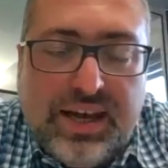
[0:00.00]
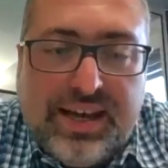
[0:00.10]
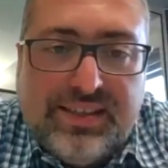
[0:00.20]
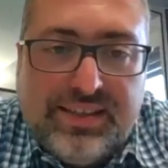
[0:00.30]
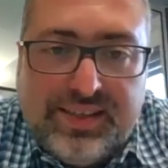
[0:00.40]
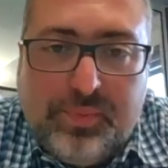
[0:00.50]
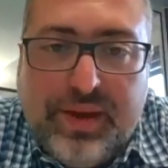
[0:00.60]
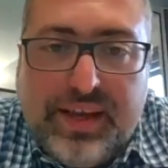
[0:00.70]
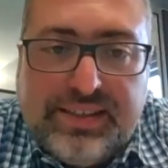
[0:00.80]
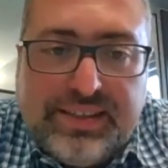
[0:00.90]

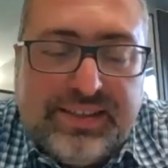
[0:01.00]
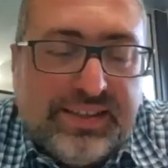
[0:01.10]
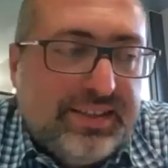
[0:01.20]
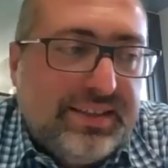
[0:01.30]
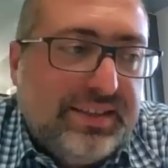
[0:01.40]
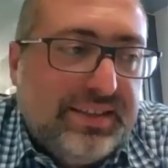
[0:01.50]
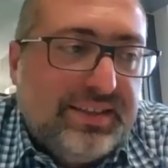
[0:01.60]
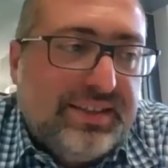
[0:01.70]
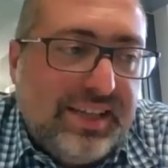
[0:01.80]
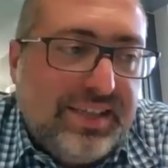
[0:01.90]
anticipated the
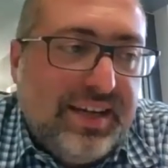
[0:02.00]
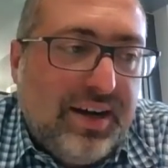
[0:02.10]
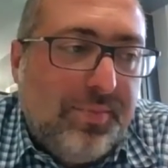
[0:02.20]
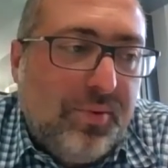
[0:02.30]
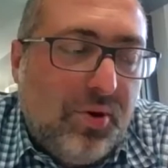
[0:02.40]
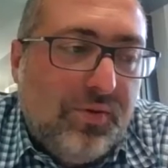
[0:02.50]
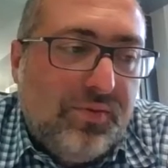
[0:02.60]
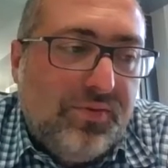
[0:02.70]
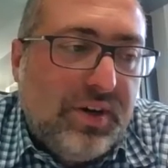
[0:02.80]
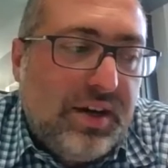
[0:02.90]
setting up of